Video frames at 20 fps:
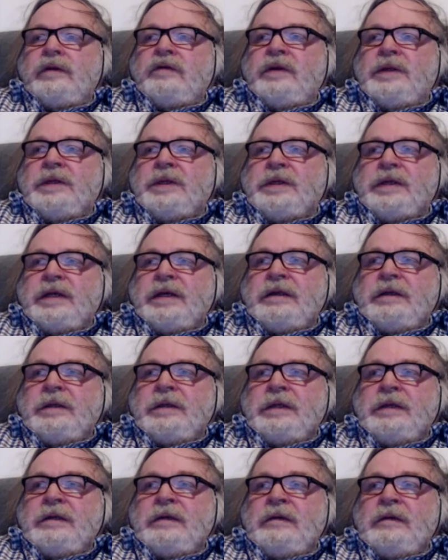
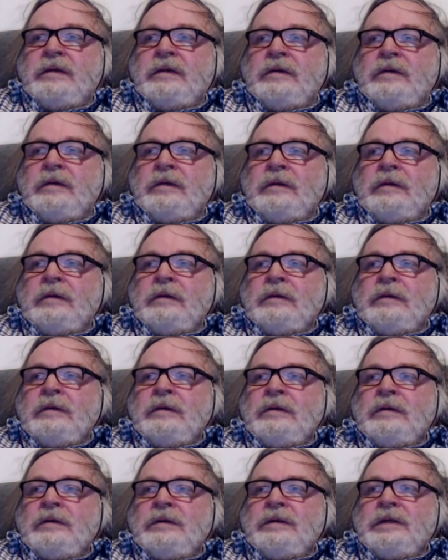Christianity
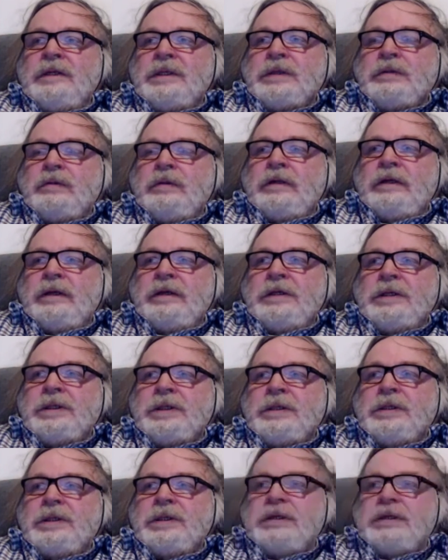and its
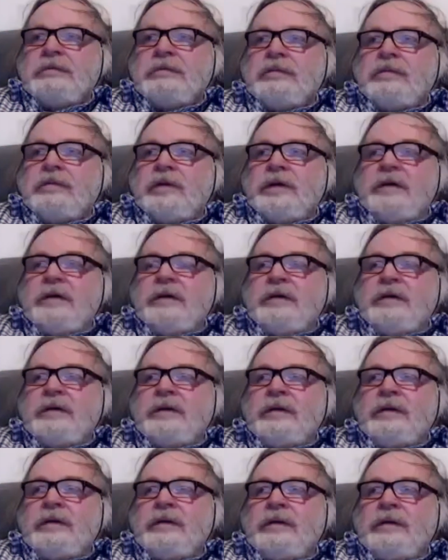relationship
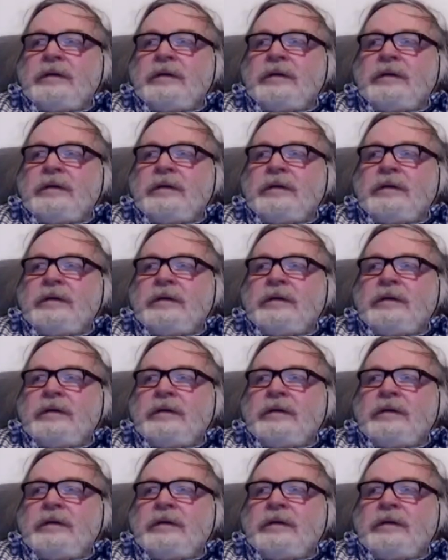with